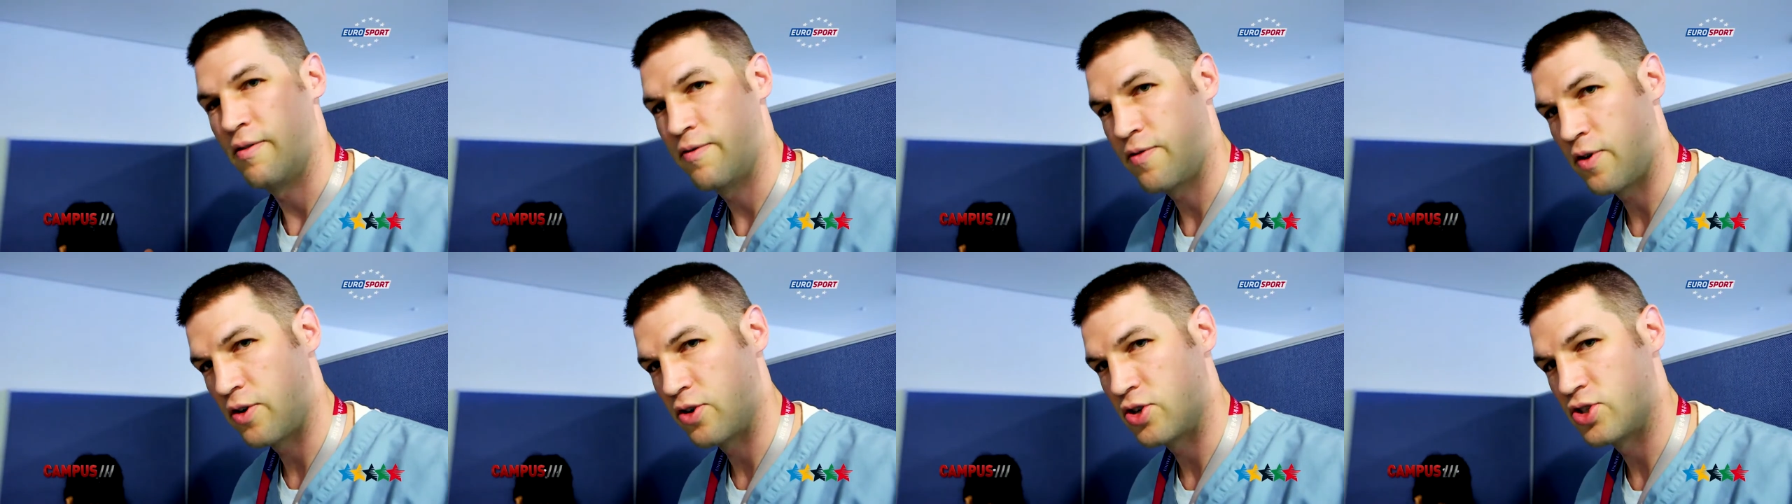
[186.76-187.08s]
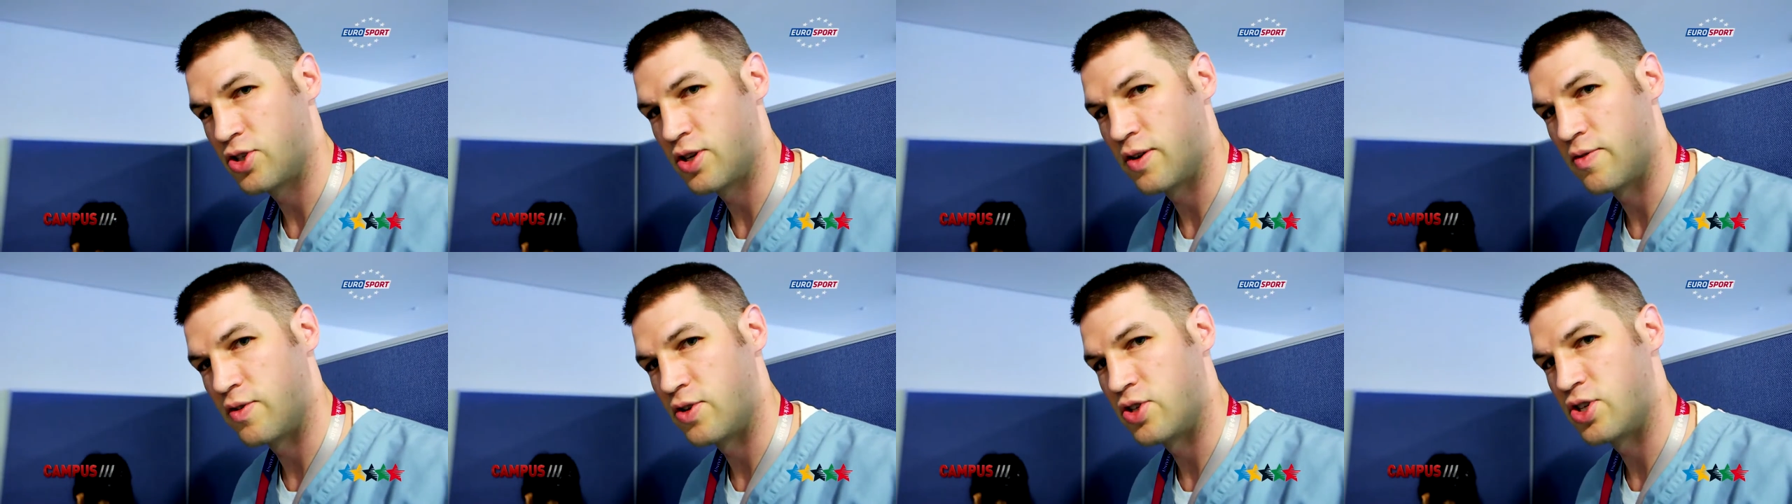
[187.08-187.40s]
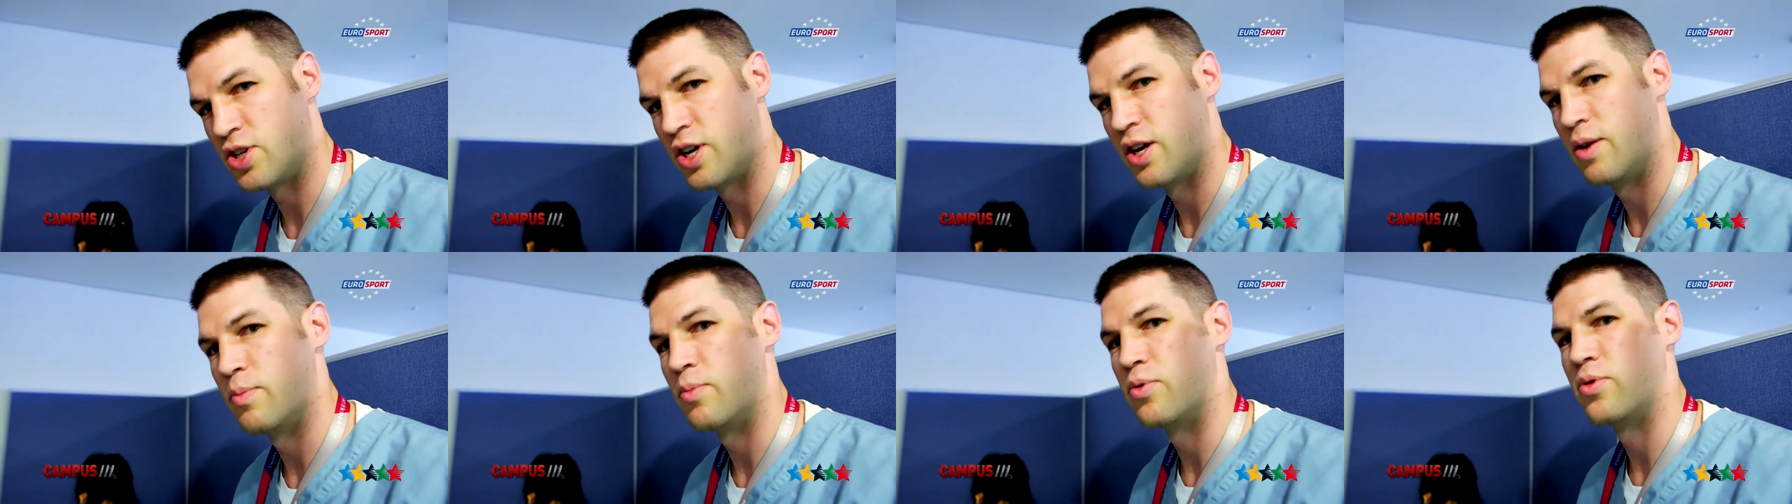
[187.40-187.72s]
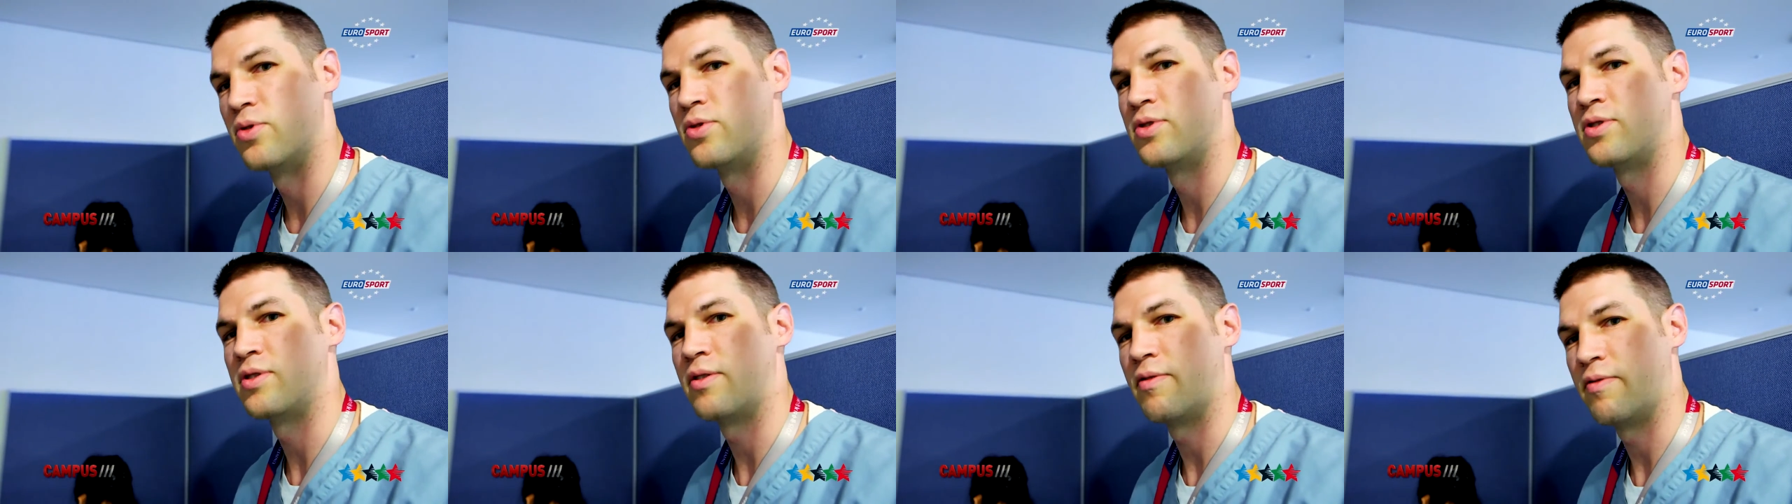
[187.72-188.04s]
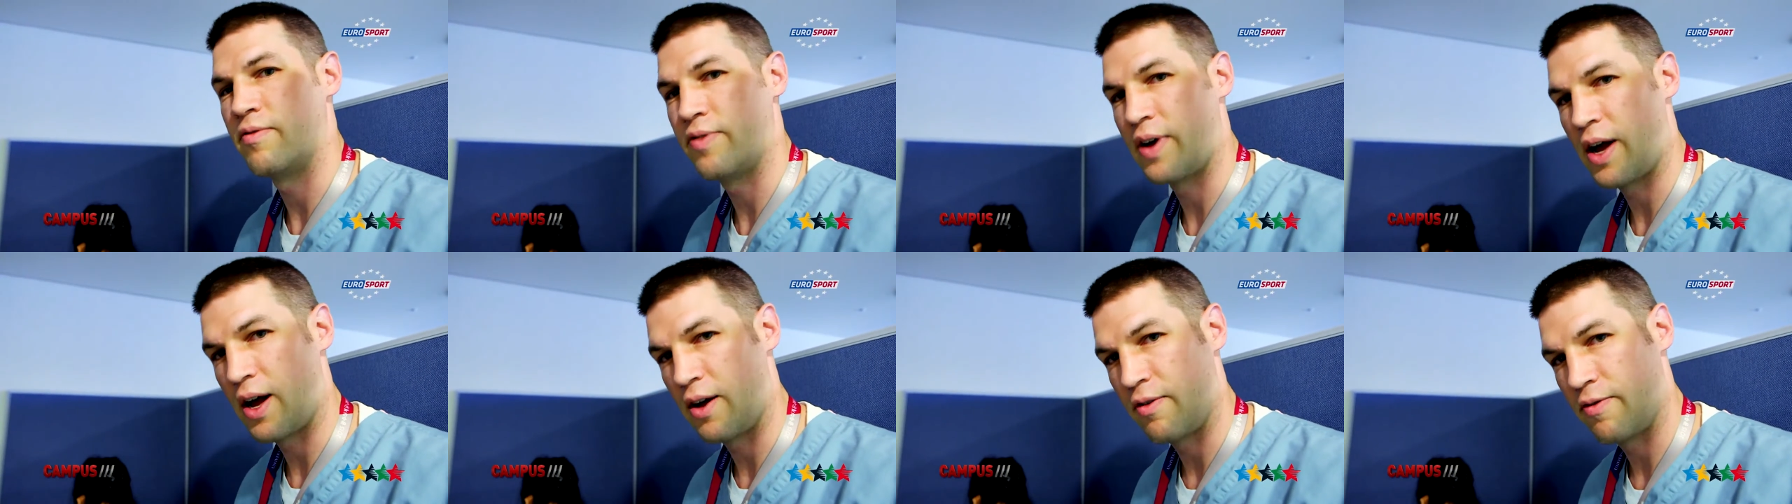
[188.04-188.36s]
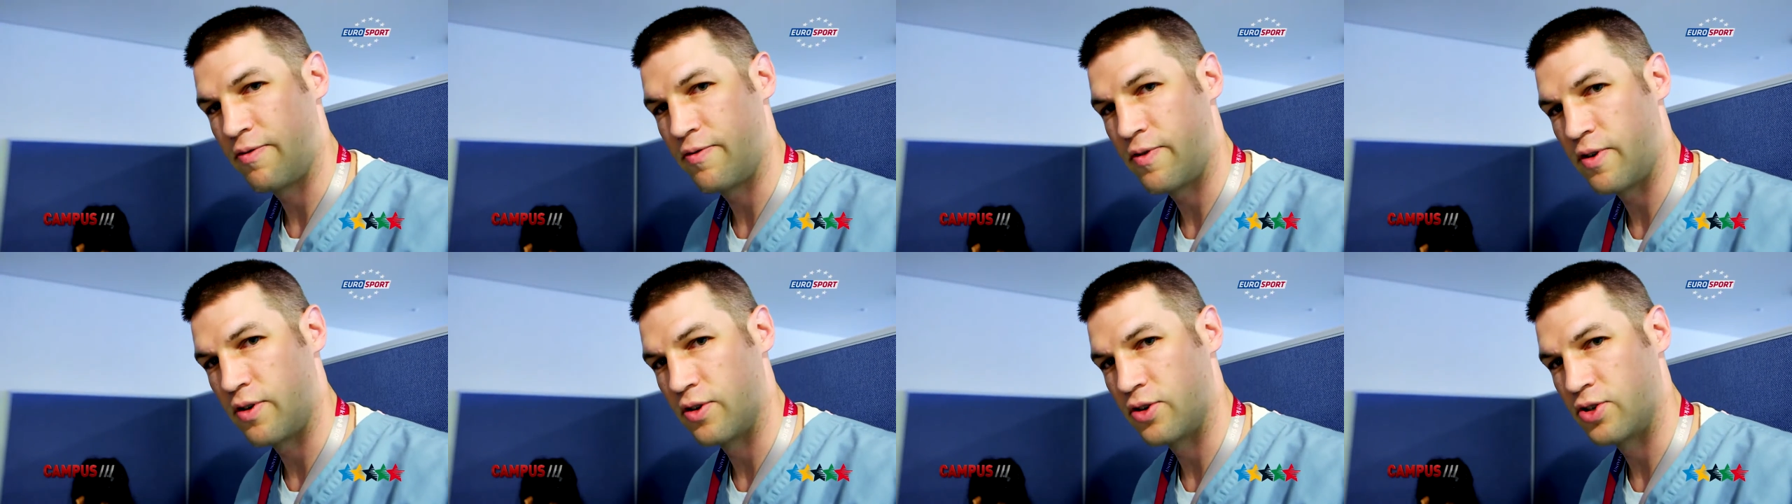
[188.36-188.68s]
function of the chambers,
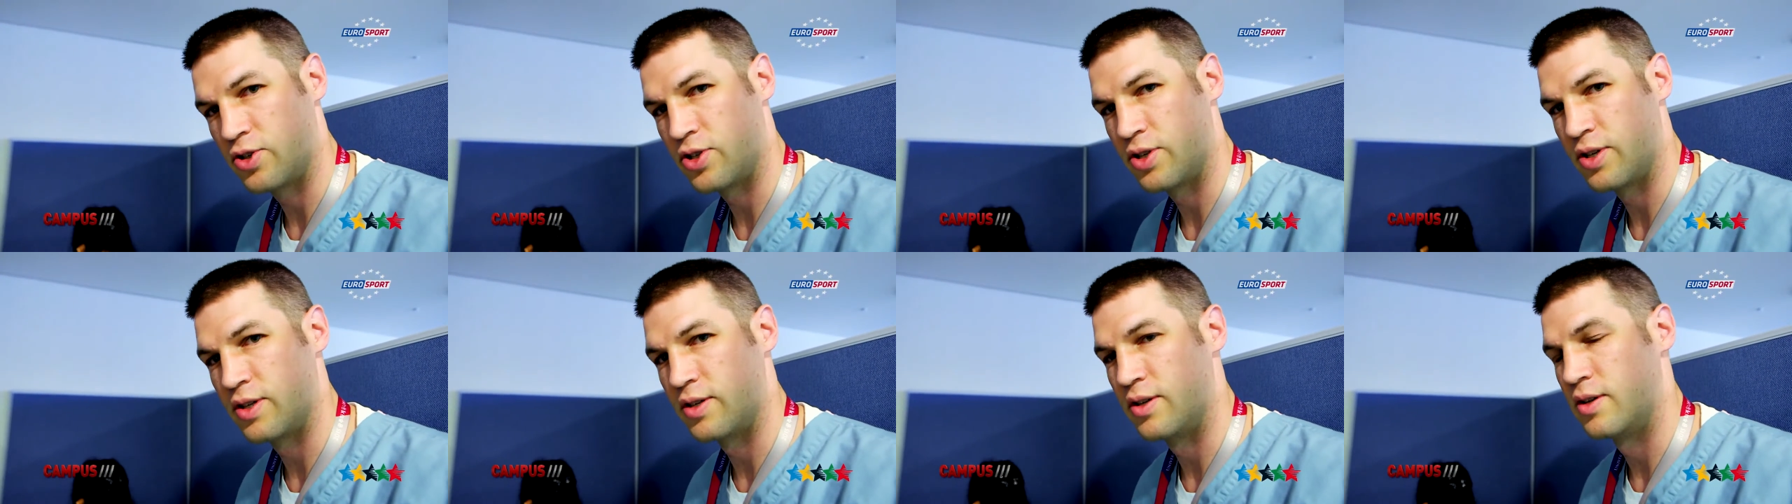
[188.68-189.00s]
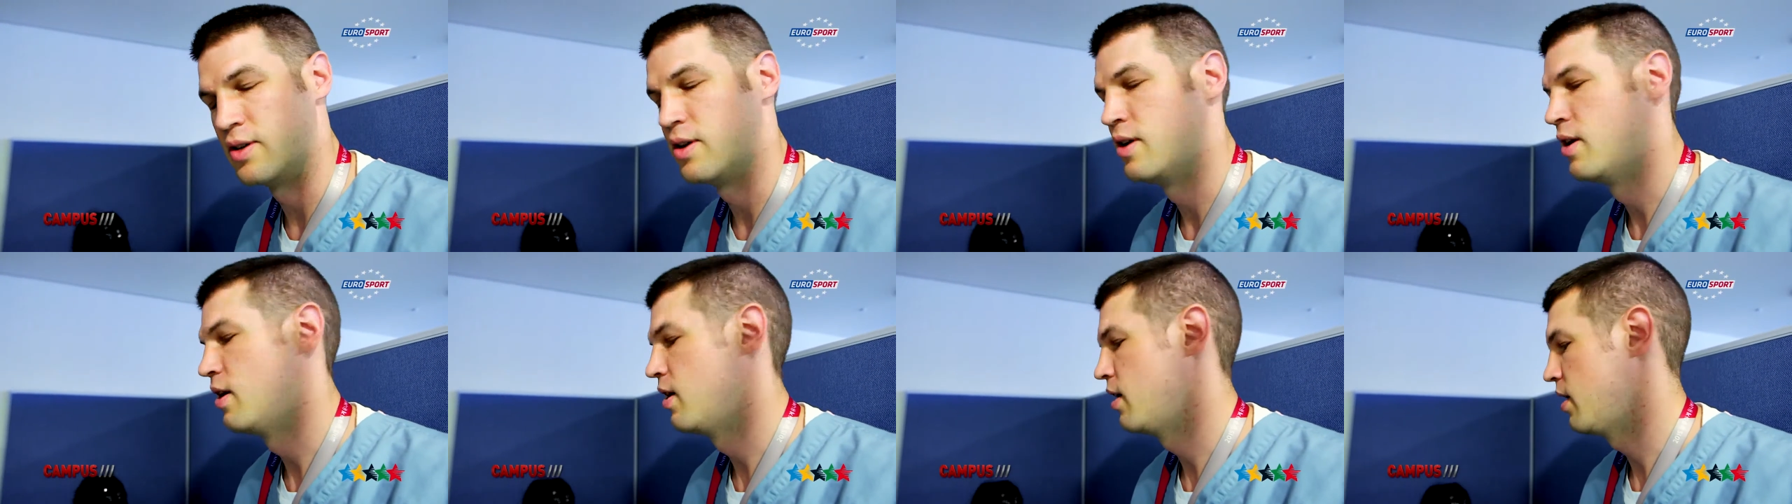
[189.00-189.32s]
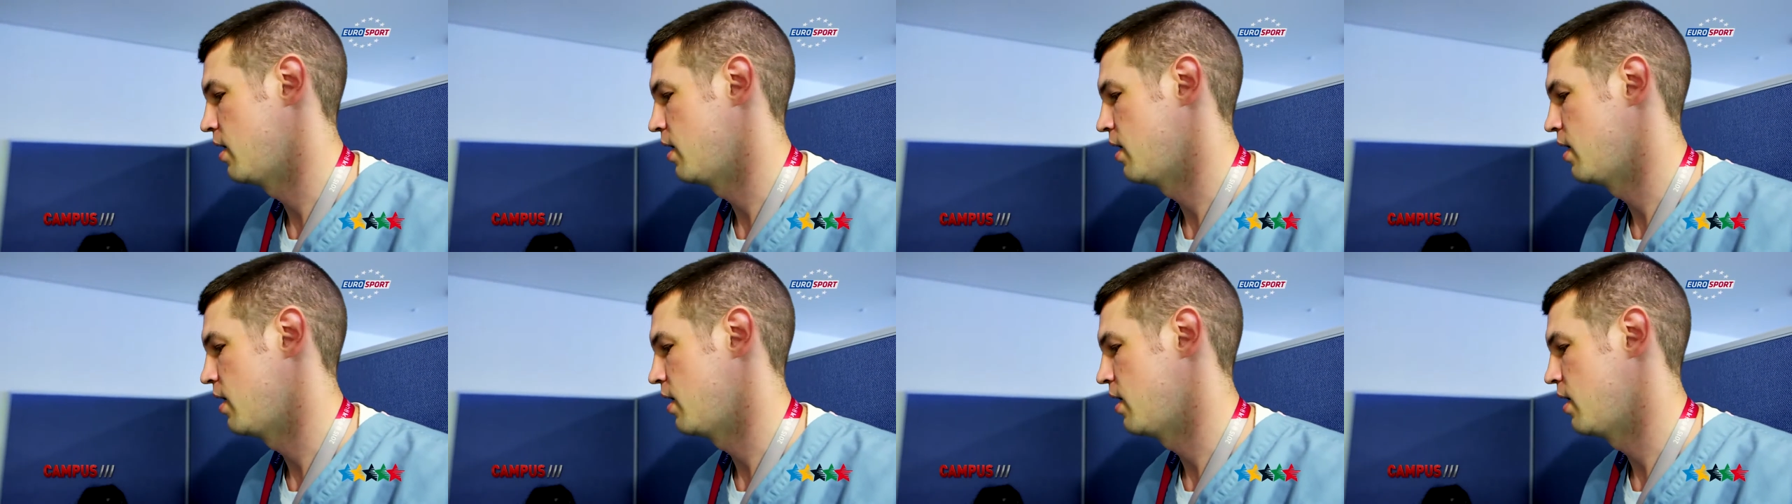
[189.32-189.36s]
valve function,